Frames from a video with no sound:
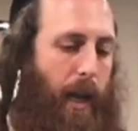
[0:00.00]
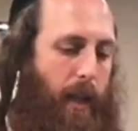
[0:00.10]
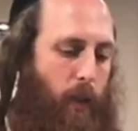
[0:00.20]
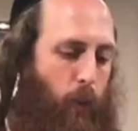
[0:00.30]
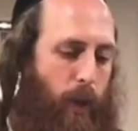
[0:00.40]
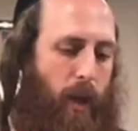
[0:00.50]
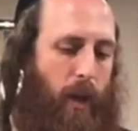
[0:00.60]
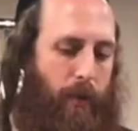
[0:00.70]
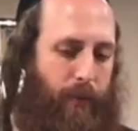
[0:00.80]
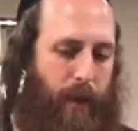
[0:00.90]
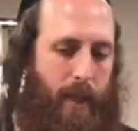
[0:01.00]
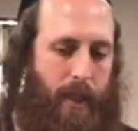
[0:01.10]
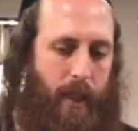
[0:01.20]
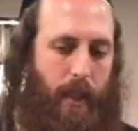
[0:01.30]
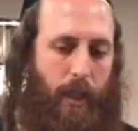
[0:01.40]
And we are
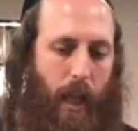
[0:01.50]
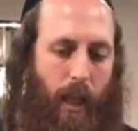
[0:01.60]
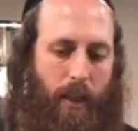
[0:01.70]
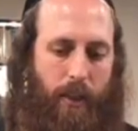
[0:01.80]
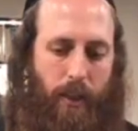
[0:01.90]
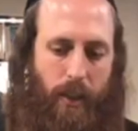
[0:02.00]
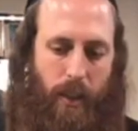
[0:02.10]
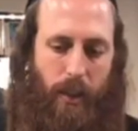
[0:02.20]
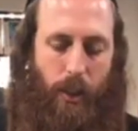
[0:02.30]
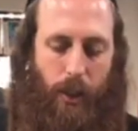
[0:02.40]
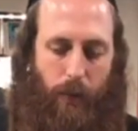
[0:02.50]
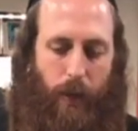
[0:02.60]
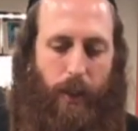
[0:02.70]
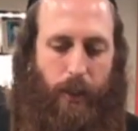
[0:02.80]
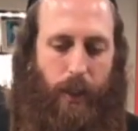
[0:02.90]
facing a challenge in this
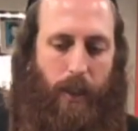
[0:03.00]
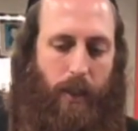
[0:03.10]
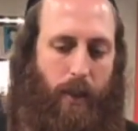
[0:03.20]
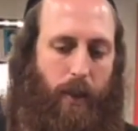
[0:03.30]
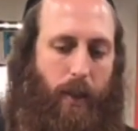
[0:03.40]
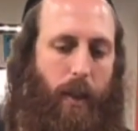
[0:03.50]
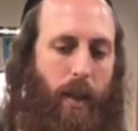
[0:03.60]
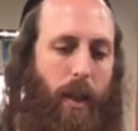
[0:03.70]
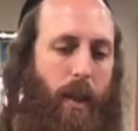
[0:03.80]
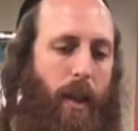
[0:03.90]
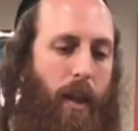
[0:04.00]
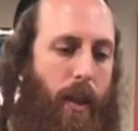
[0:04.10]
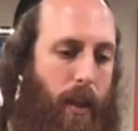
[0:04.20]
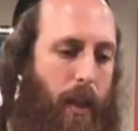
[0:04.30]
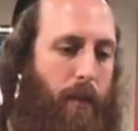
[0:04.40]
generation
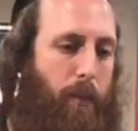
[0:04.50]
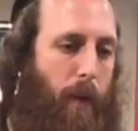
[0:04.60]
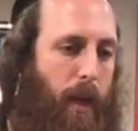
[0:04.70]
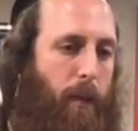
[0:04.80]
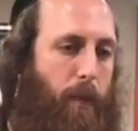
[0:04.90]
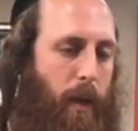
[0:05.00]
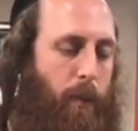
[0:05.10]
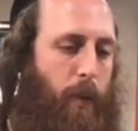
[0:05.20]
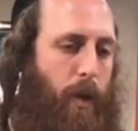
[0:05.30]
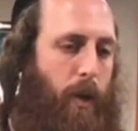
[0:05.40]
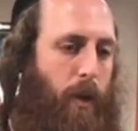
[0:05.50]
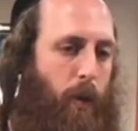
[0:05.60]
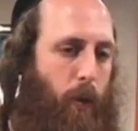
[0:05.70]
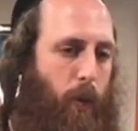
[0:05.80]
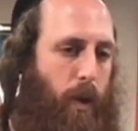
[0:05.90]
that many people
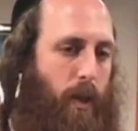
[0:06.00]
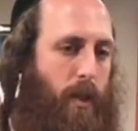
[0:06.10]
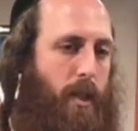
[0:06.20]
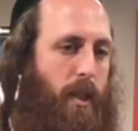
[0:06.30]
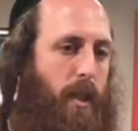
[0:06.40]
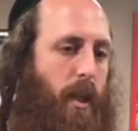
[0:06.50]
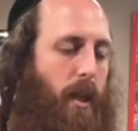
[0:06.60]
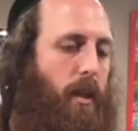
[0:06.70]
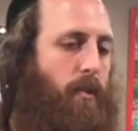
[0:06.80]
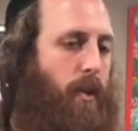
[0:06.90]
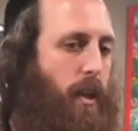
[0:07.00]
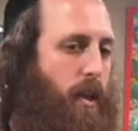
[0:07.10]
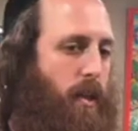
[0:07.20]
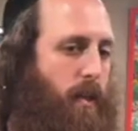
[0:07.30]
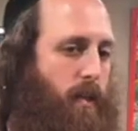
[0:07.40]
will consider
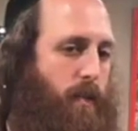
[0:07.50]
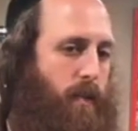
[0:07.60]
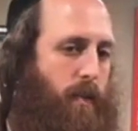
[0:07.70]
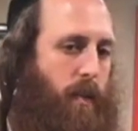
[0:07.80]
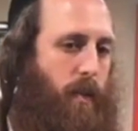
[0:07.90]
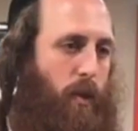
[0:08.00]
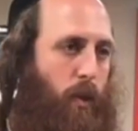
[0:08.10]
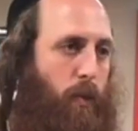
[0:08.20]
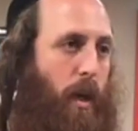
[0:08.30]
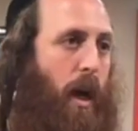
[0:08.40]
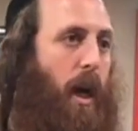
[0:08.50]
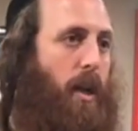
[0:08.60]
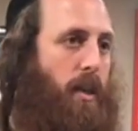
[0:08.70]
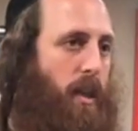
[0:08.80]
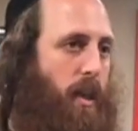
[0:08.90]
even to be
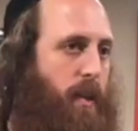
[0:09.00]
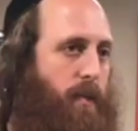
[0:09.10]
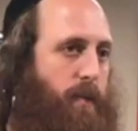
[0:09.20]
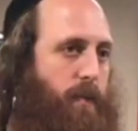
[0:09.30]
harder